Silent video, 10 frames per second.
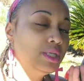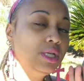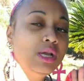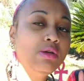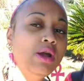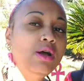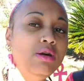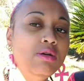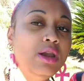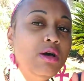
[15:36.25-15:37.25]
She
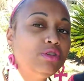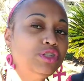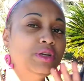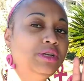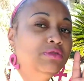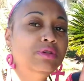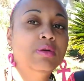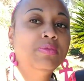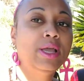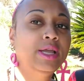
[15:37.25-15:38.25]
grown, and I wish she ain't doing
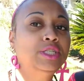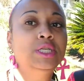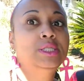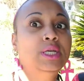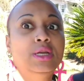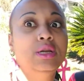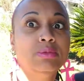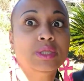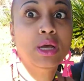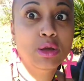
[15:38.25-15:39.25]
them things she's saying, and
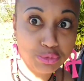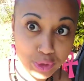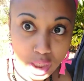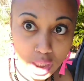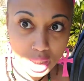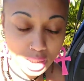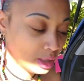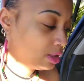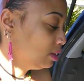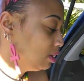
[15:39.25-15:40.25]
I'm sounding pretty
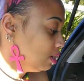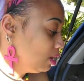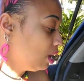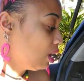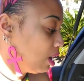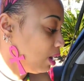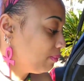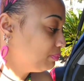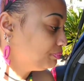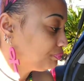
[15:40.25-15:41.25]
good.
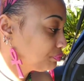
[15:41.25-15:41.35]
Um,